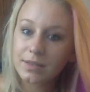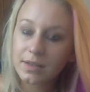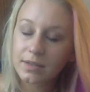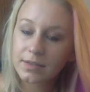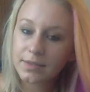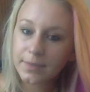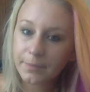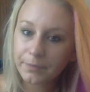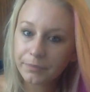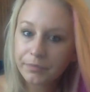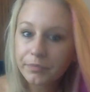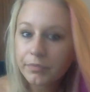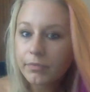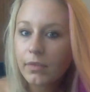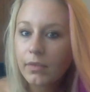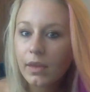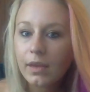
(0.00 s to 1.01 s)
is
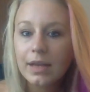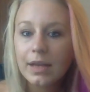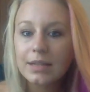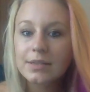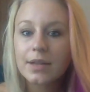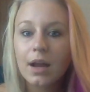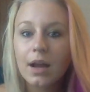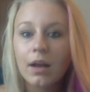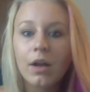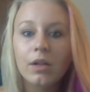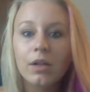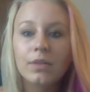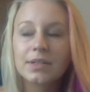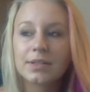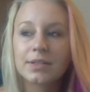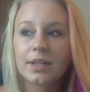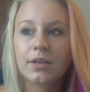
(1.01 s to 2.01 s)
it's not all of
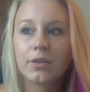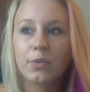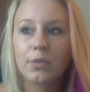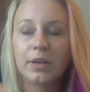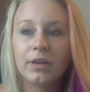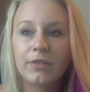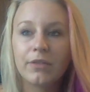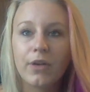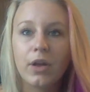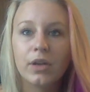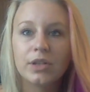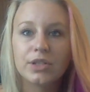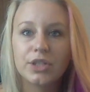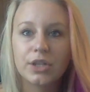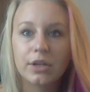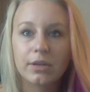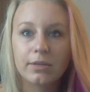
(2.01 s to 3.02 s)
a sudden going to fall
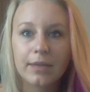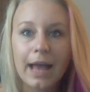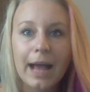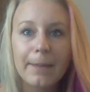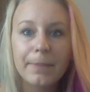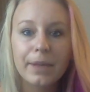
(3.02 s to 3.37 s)
into your lap.